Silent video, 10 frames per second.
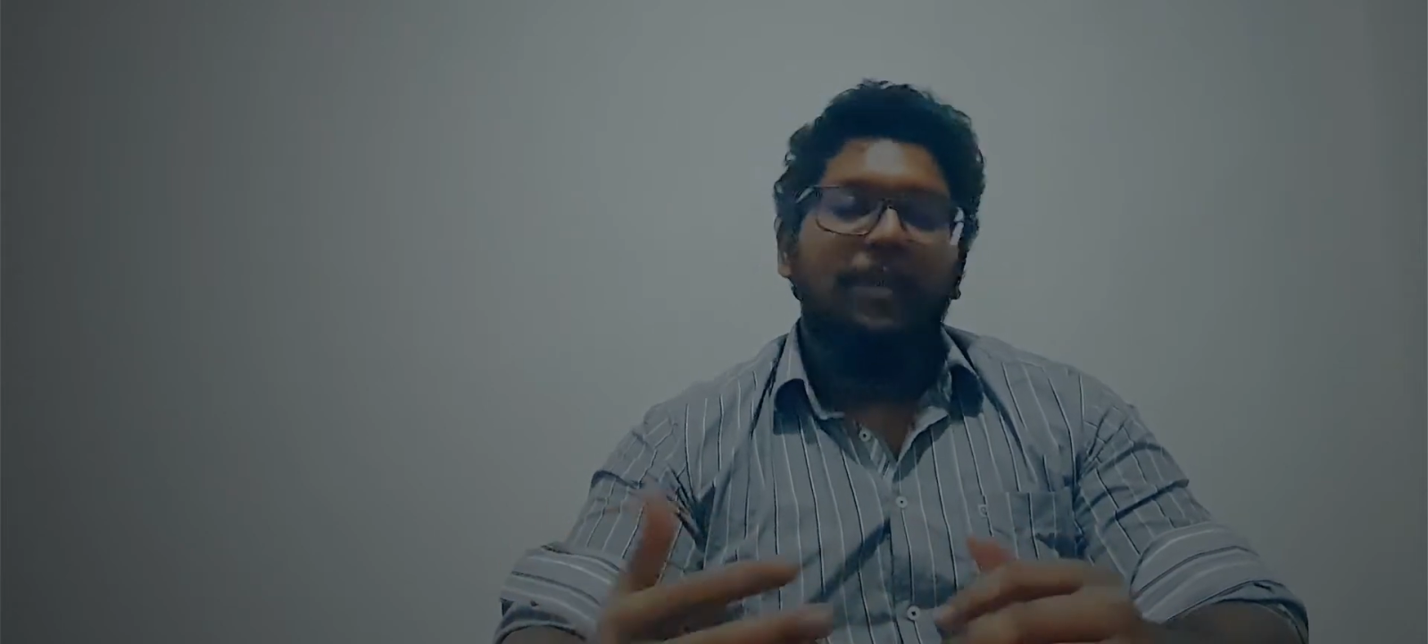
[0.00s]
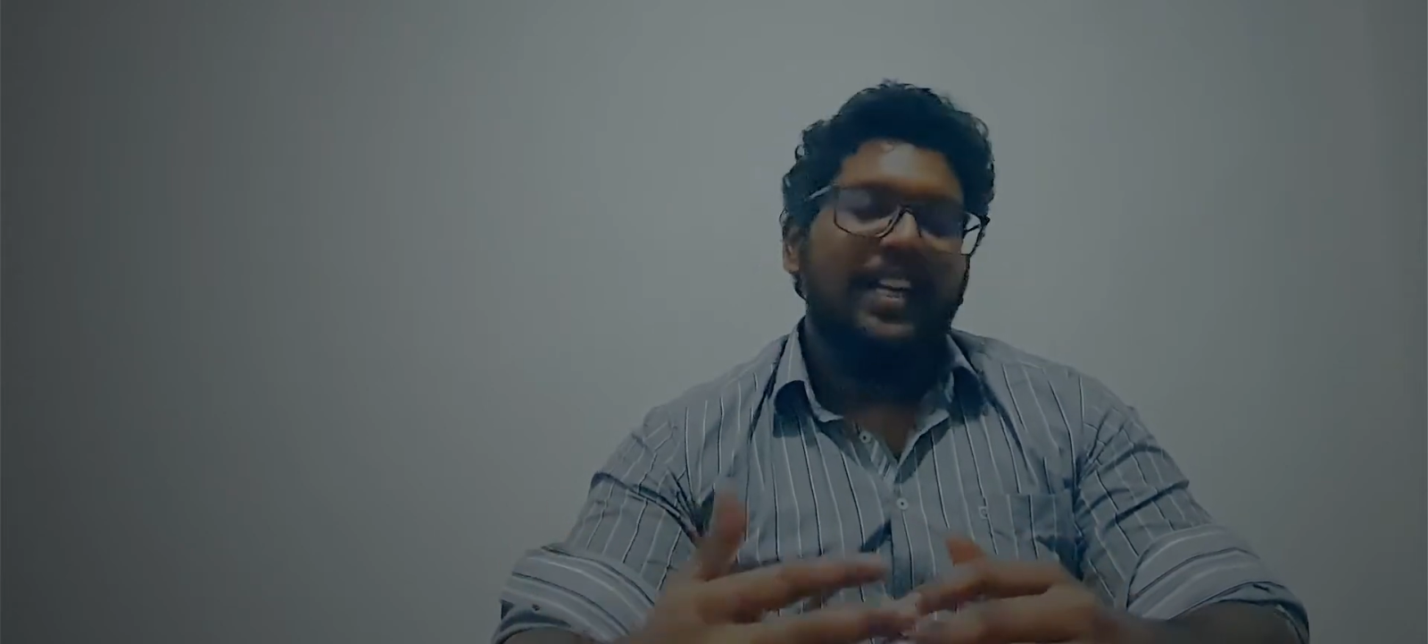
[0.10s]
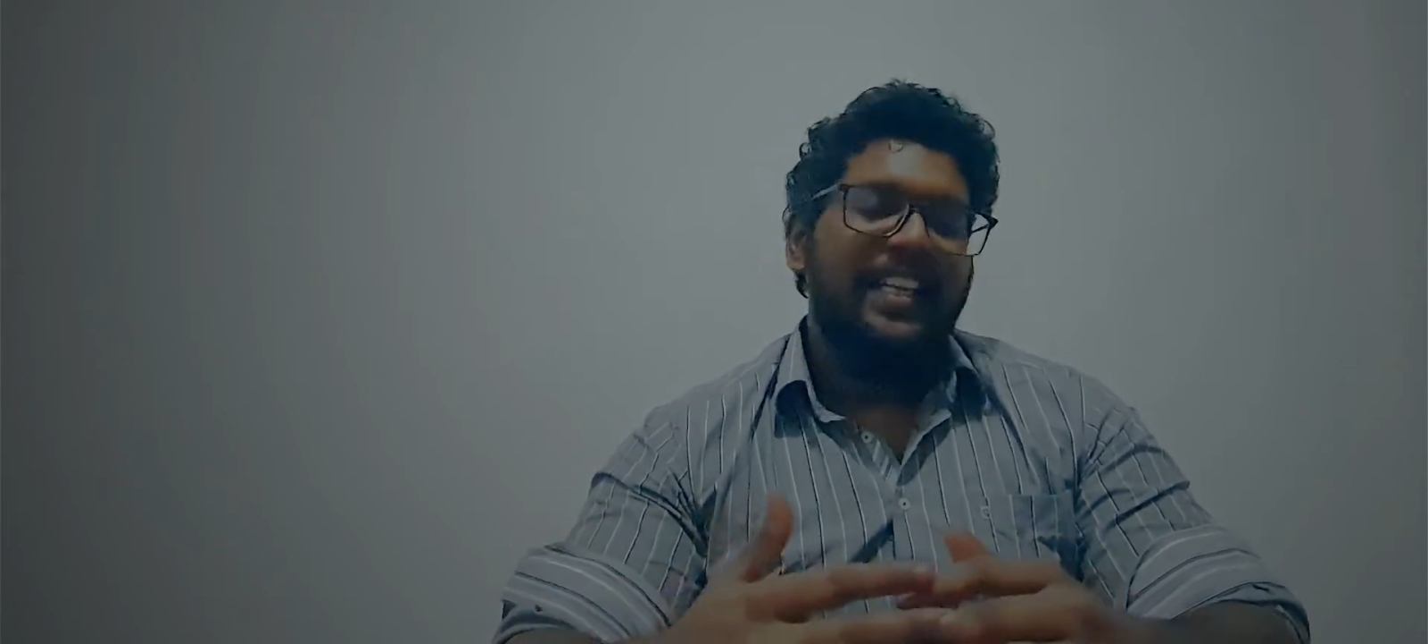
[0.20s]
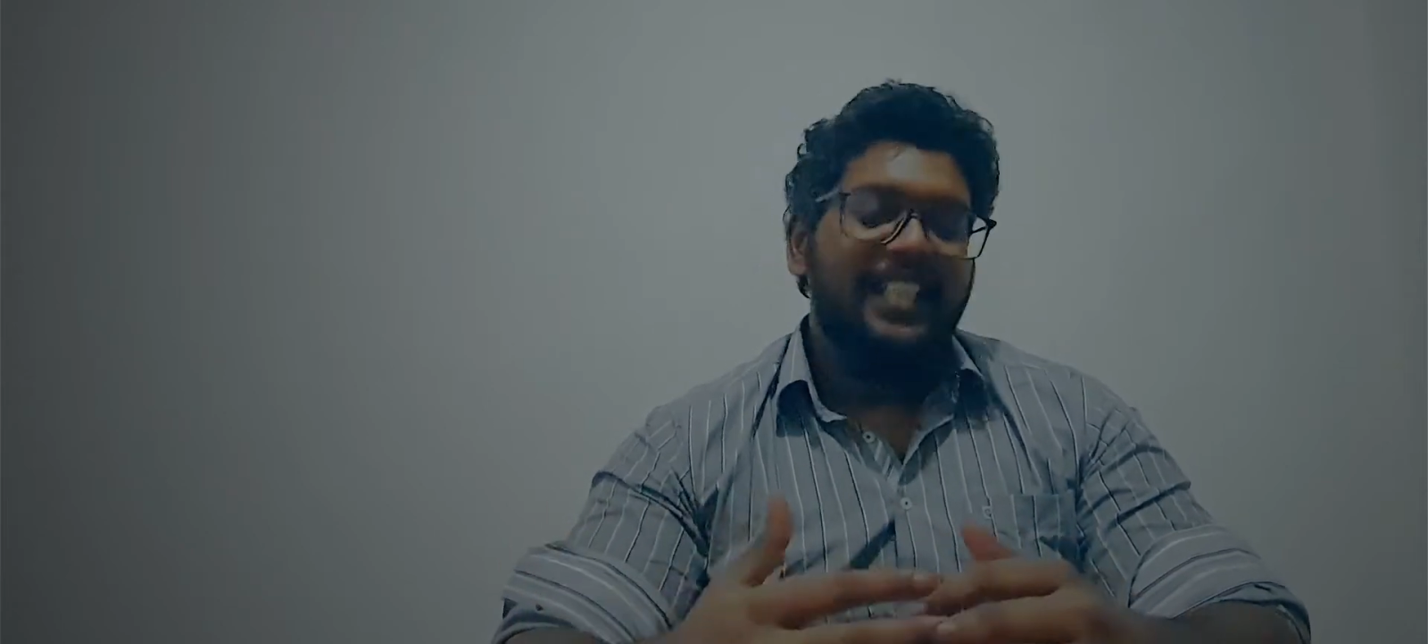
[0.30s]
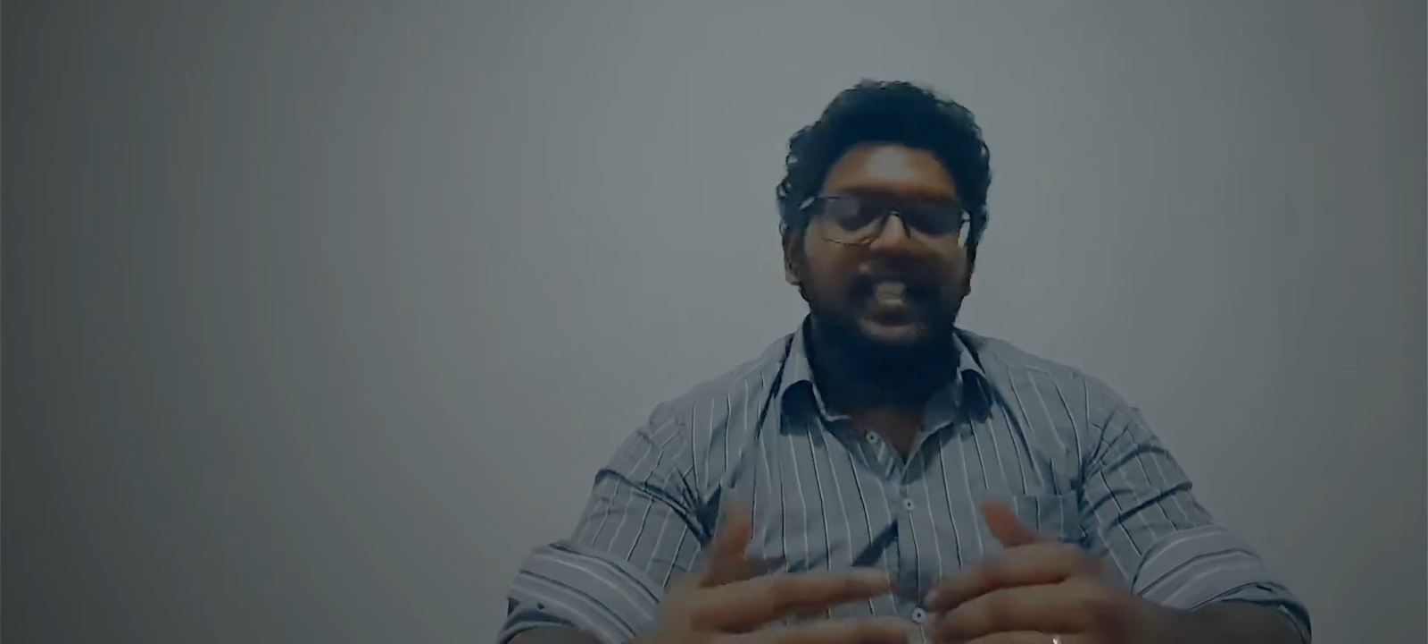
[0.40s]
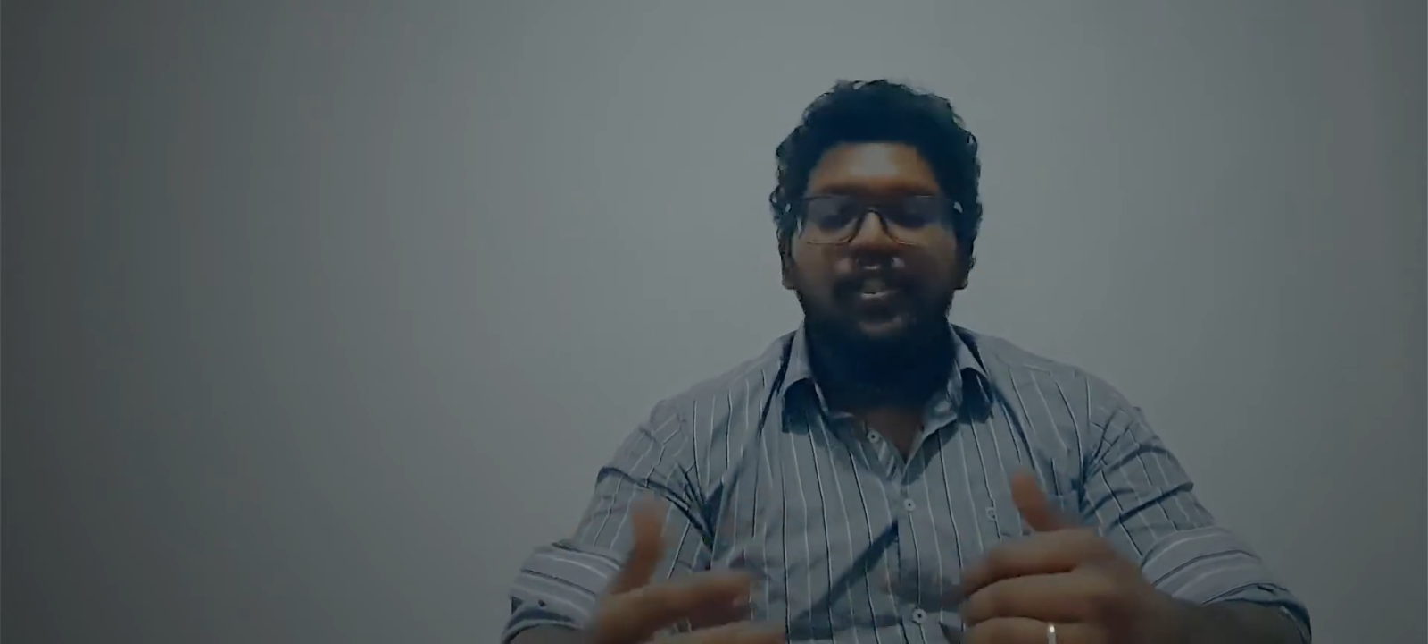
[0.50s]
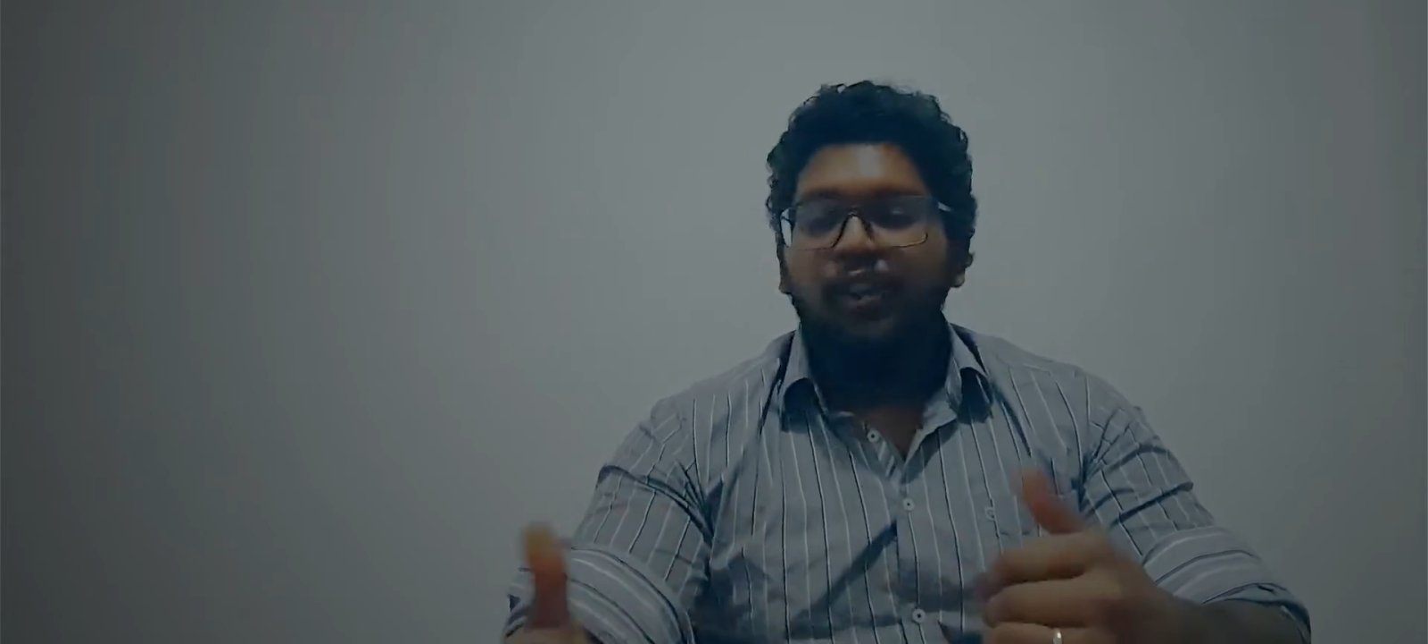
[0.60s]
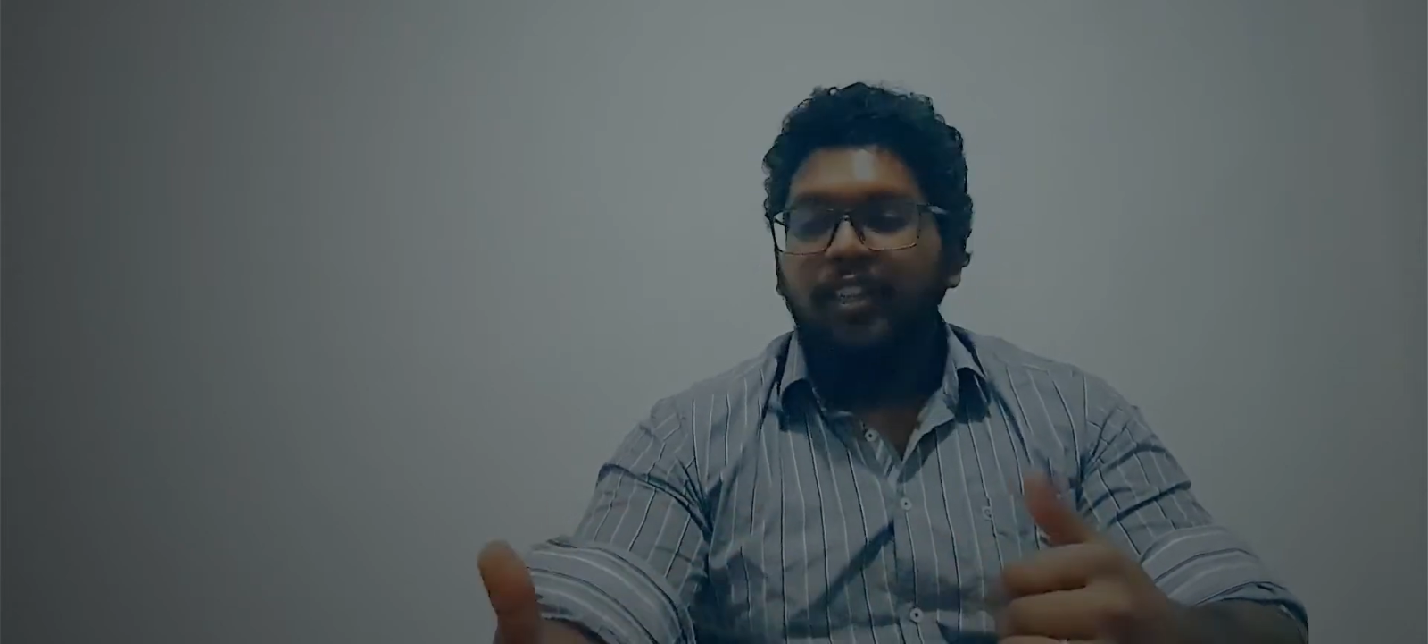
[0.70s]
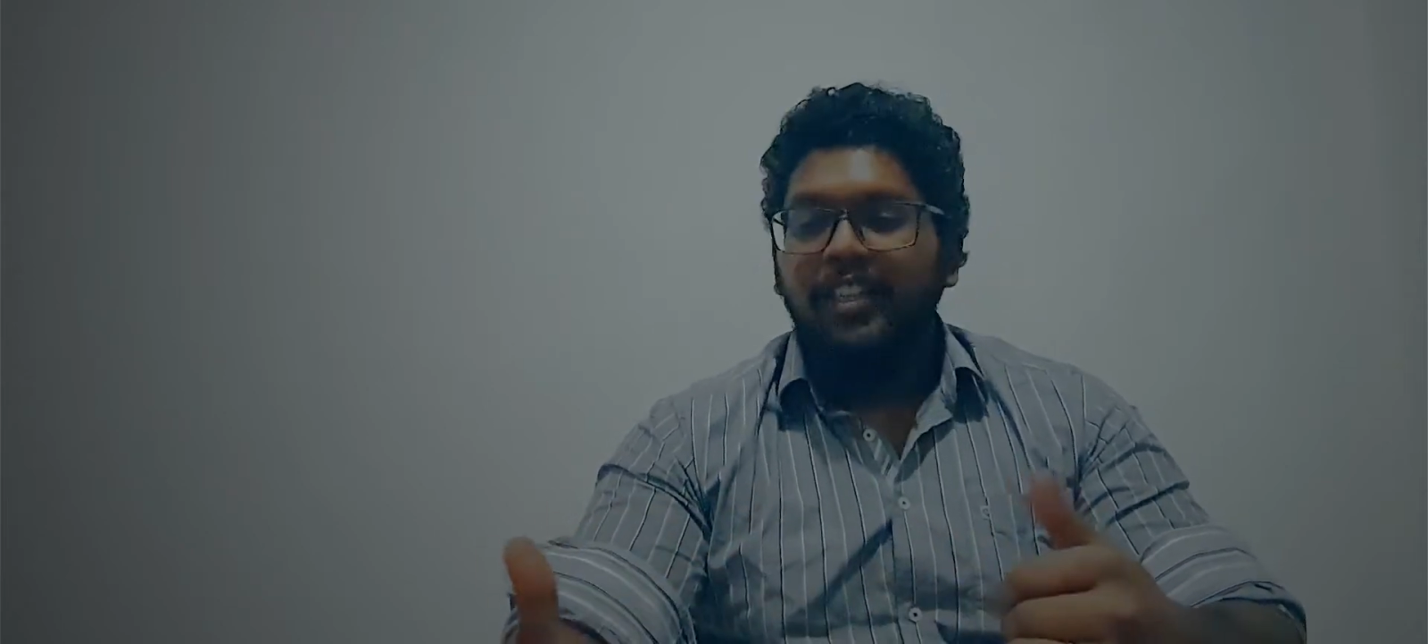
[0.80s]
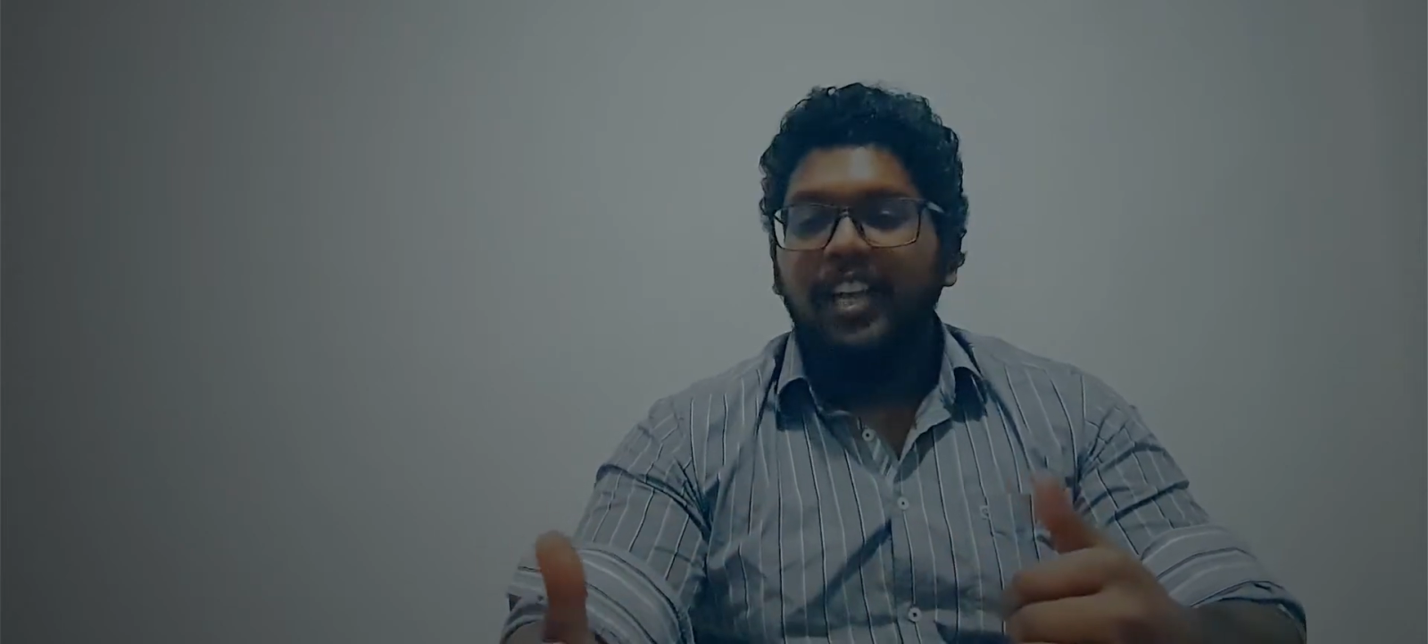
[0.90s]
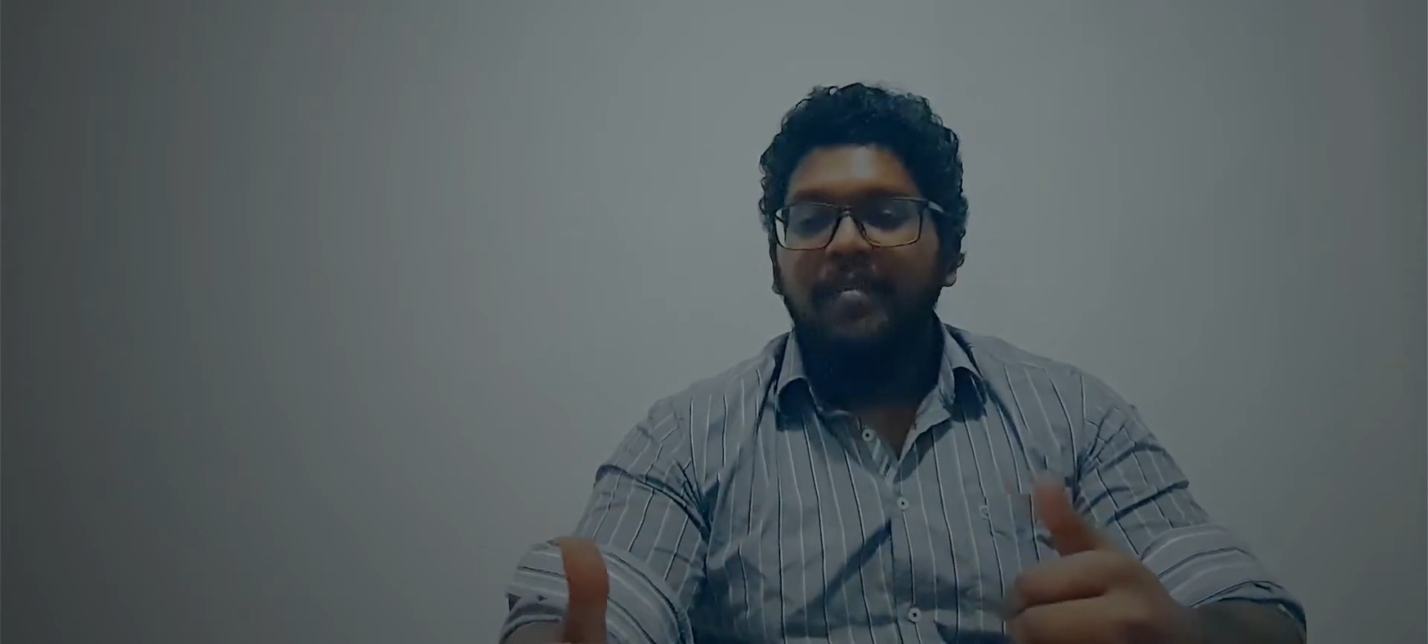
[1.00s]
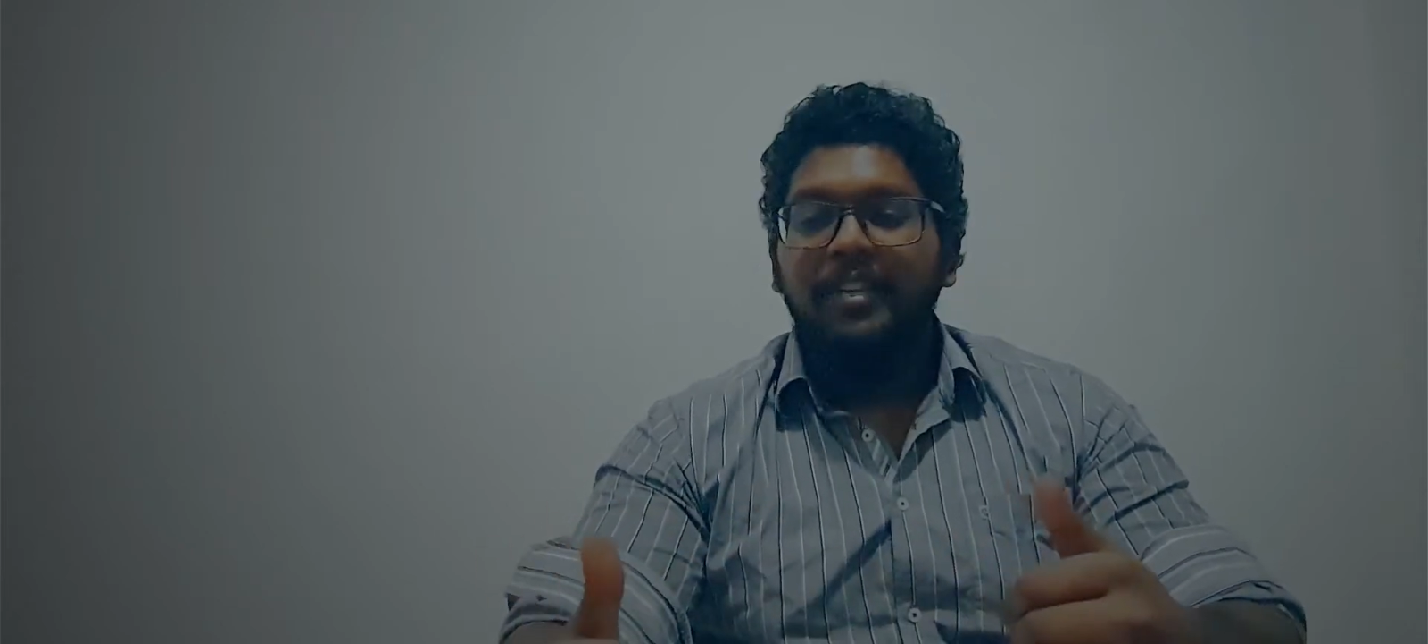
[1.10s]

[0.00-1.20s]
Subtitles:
but in this short time,